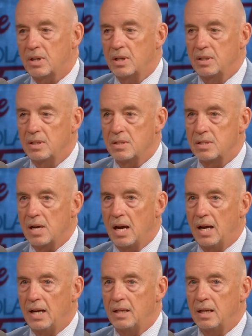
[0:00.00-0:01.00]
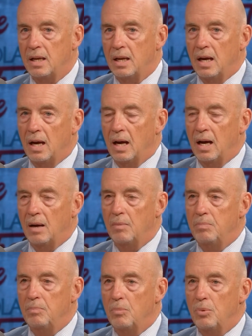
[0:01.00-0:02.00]
can decide
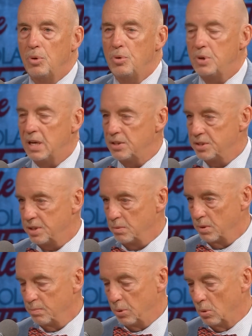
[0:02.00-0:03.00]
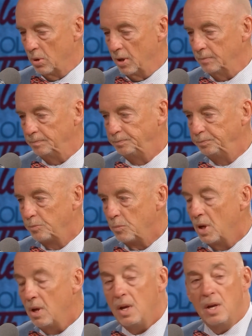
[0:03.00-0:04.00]
who gets the report.
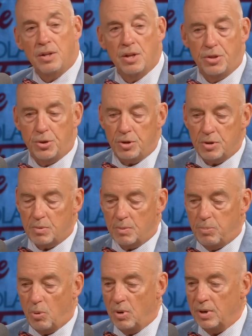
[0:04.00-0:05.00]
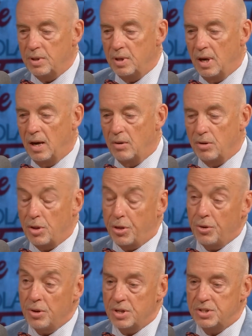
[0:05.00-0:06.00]
The third report, or the
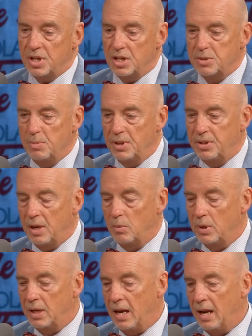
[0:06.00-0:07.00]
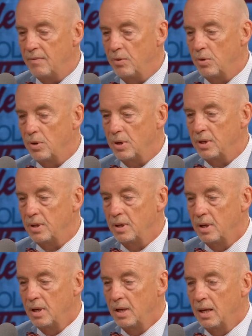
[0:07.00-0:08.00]
third assessment that we have on,
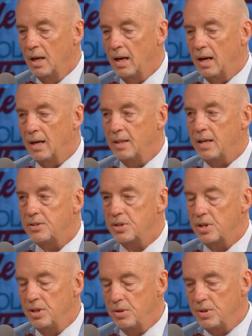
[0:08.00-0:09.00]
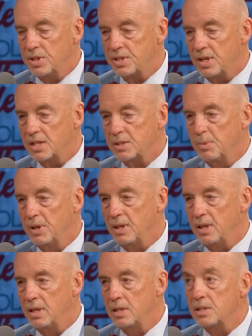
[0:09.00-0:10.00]
that's the new assessment,
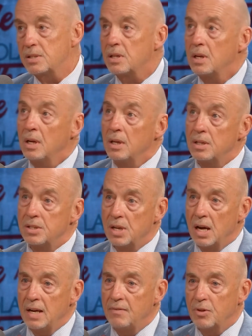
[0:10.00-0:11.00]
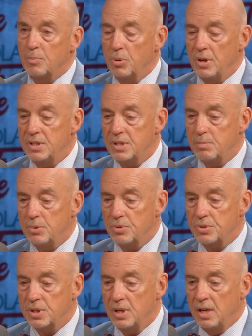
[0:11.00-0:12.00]
is designed for
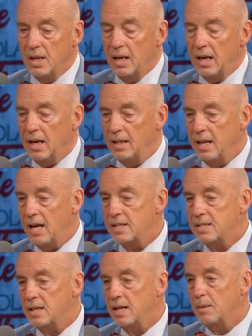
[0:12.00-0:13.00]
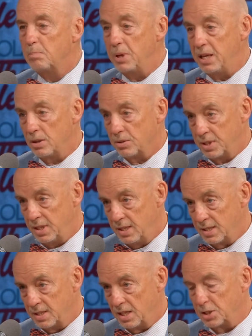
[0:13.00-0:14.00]
principals, and that's a BLT
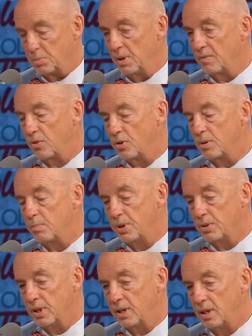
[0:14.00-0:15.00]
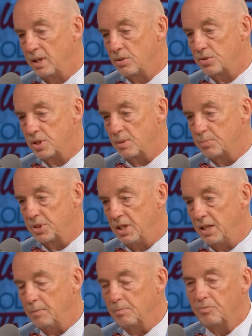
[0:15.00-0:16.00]
assessment for your building leadership
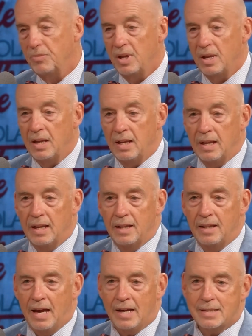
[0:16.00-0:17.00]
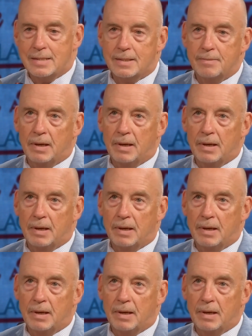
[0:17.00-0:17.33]
team. That's